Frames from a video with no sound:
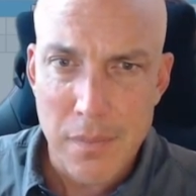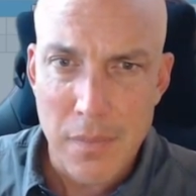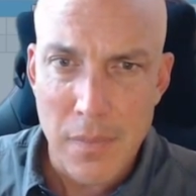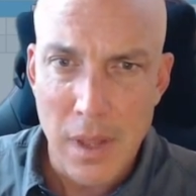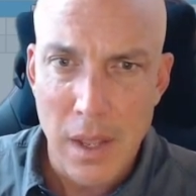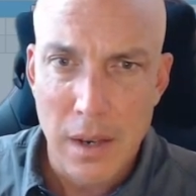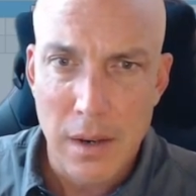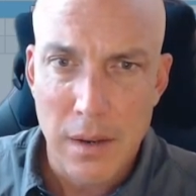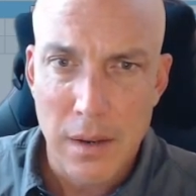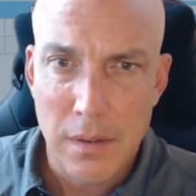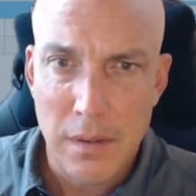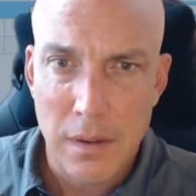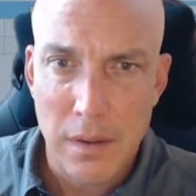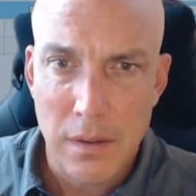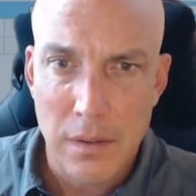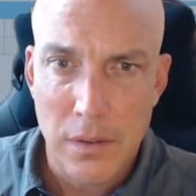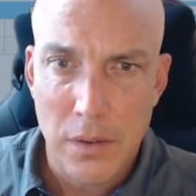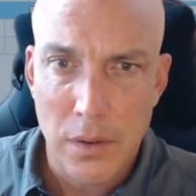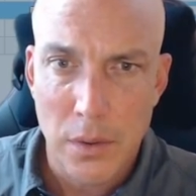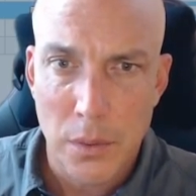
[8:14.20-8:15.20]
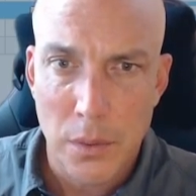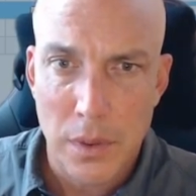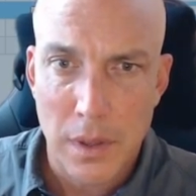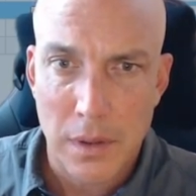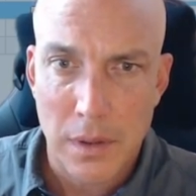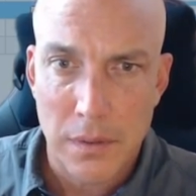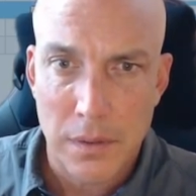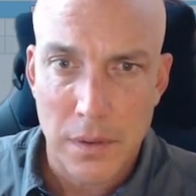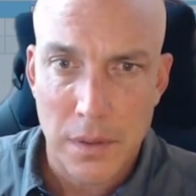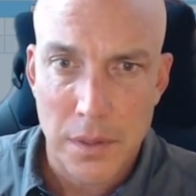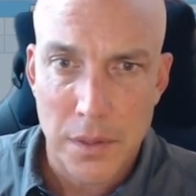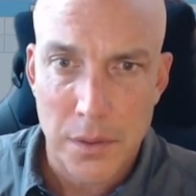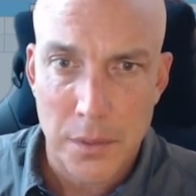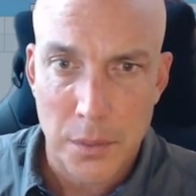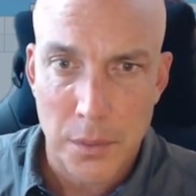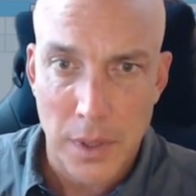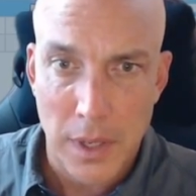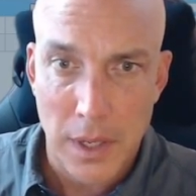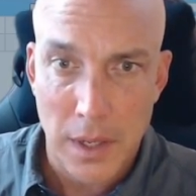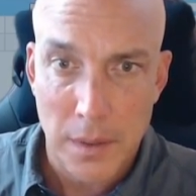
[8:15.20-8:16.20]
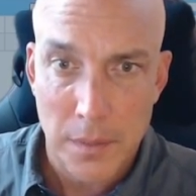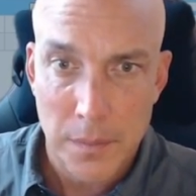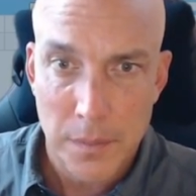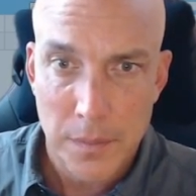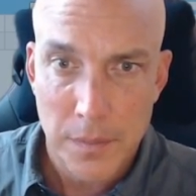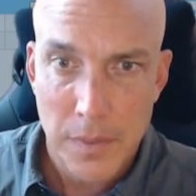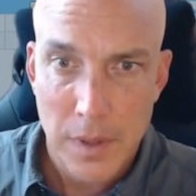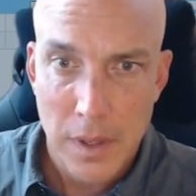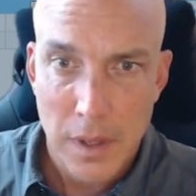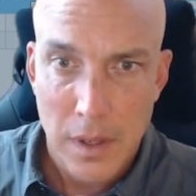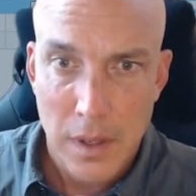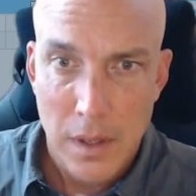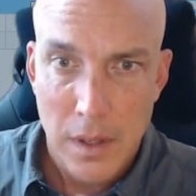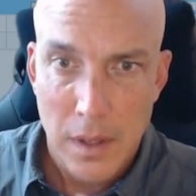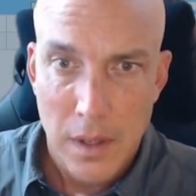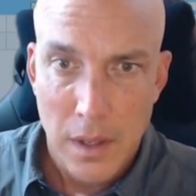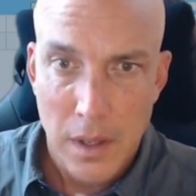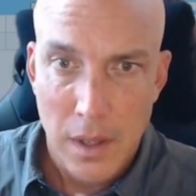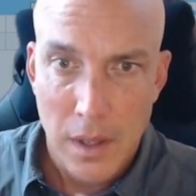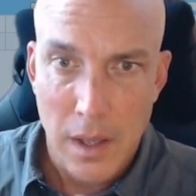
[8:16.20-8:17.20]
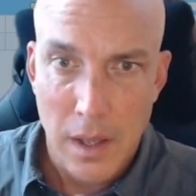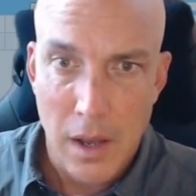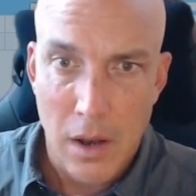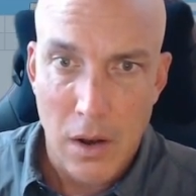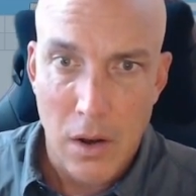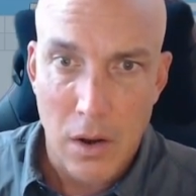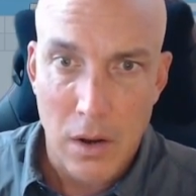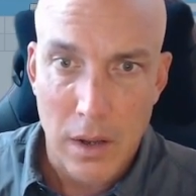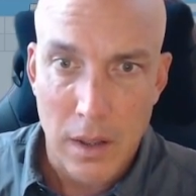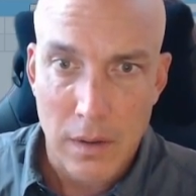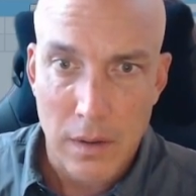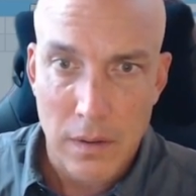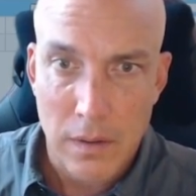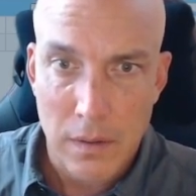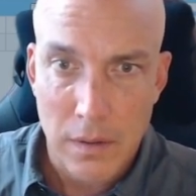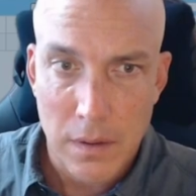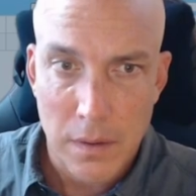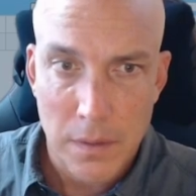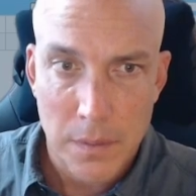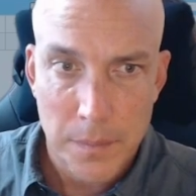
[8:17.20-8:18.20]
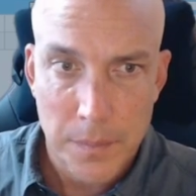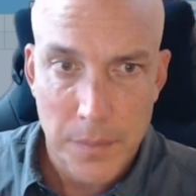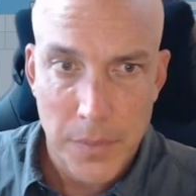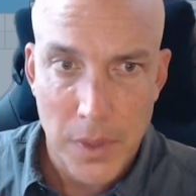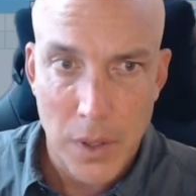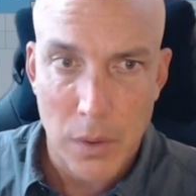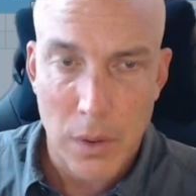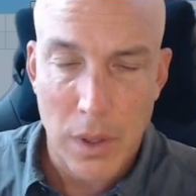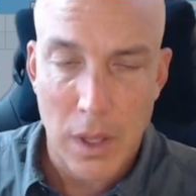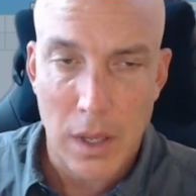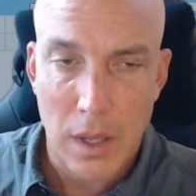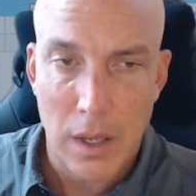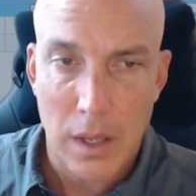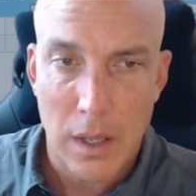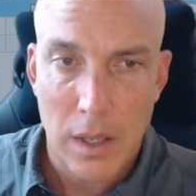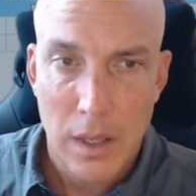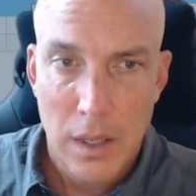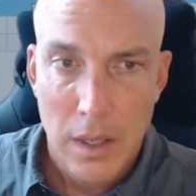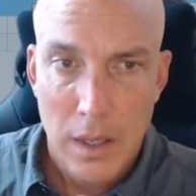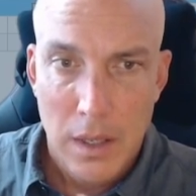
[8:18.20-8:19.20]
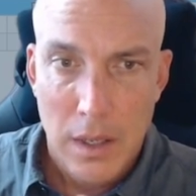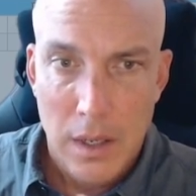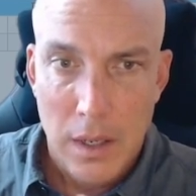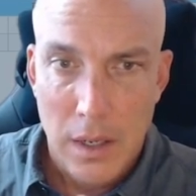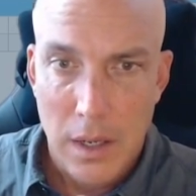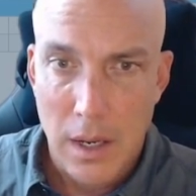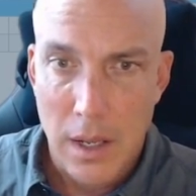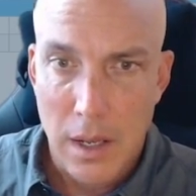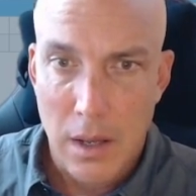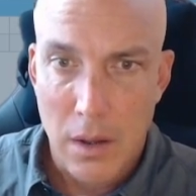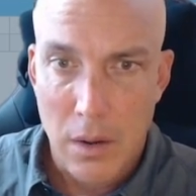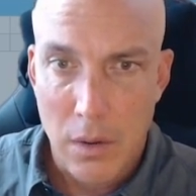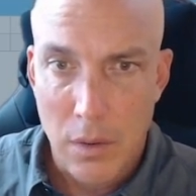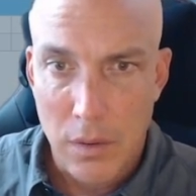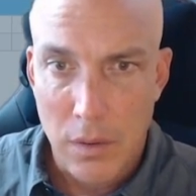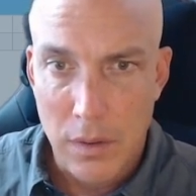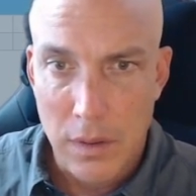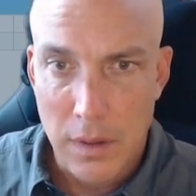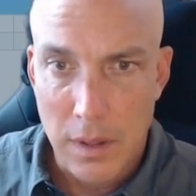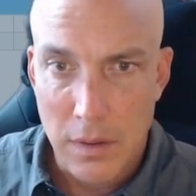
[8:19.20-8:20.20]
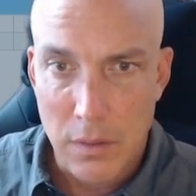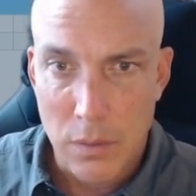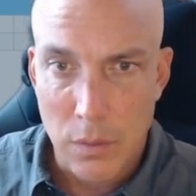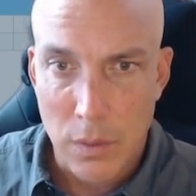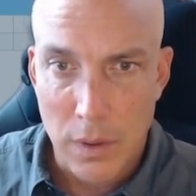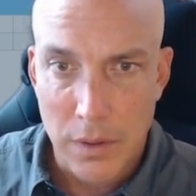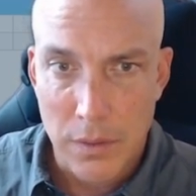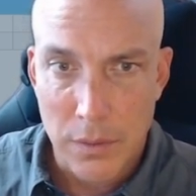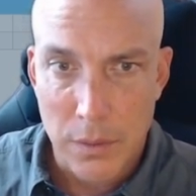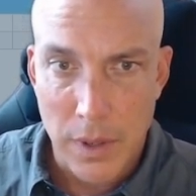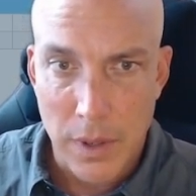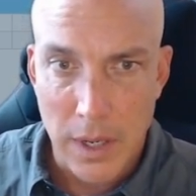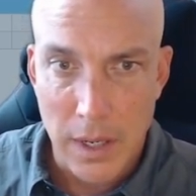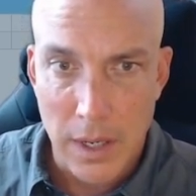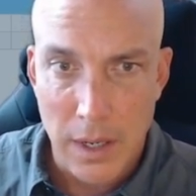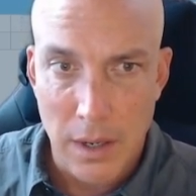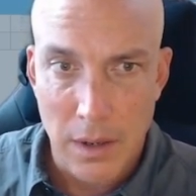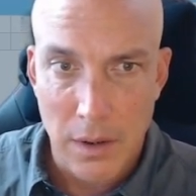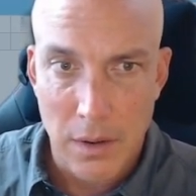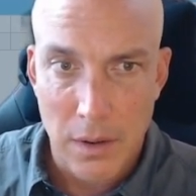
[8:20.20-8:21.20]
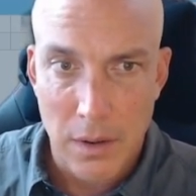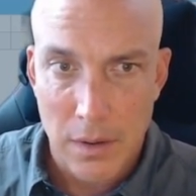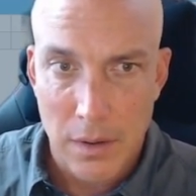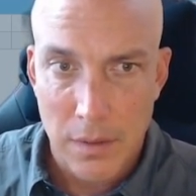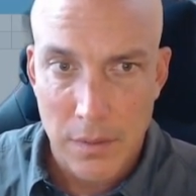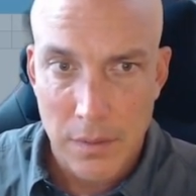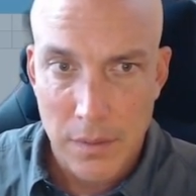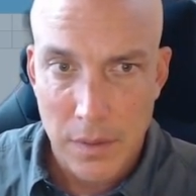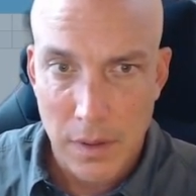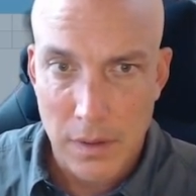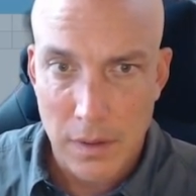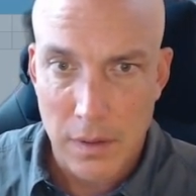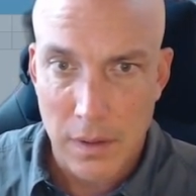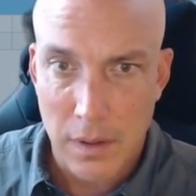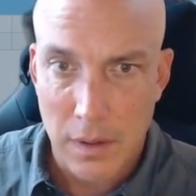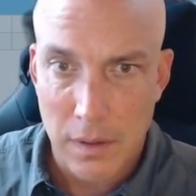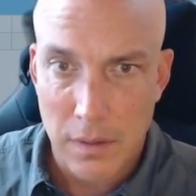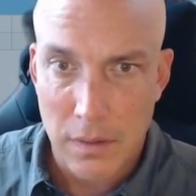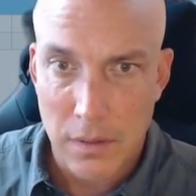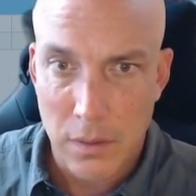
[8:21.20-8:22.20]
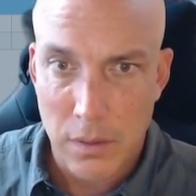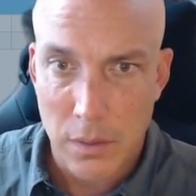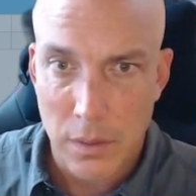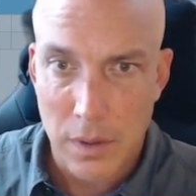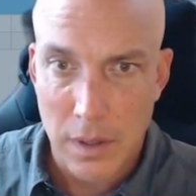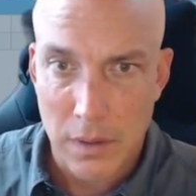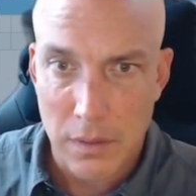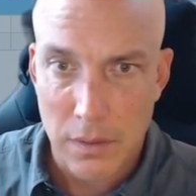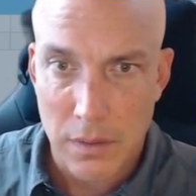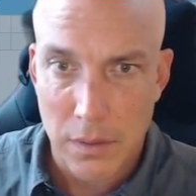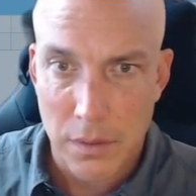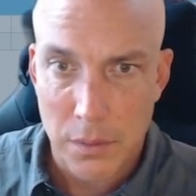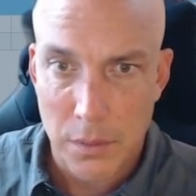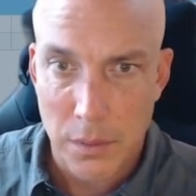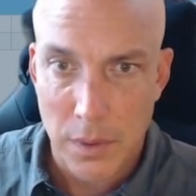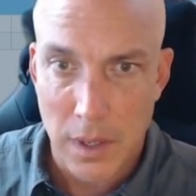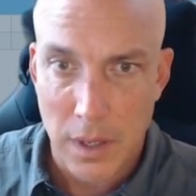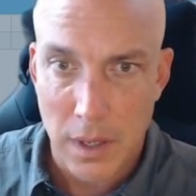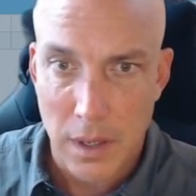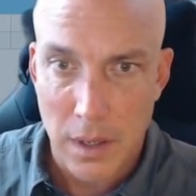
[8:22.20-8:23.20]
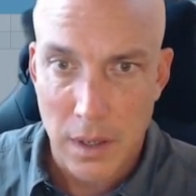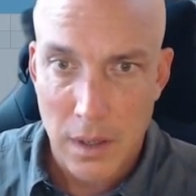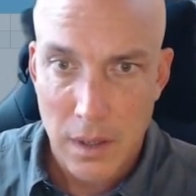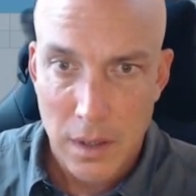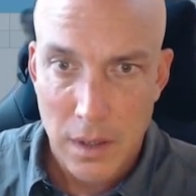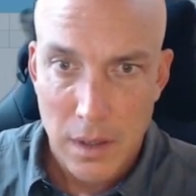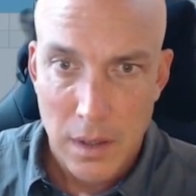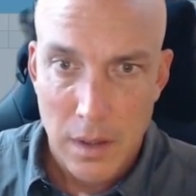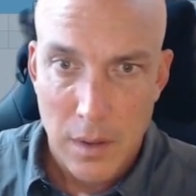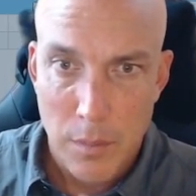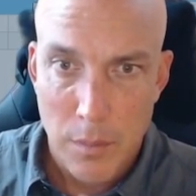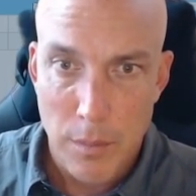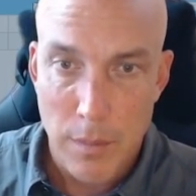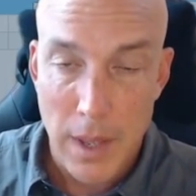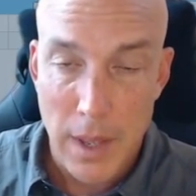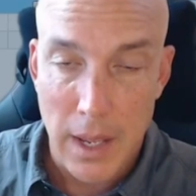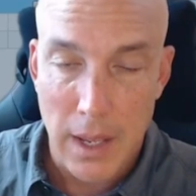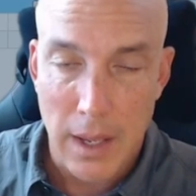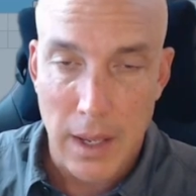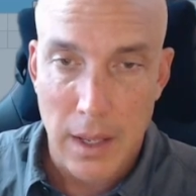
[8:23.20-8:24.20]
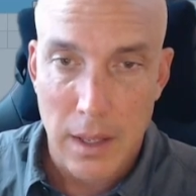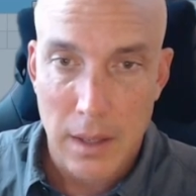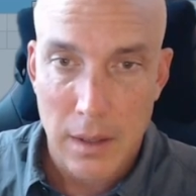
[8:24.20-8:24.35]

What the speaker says: and it says 2003 August. Okay, now these ones right here, it says 2003 May.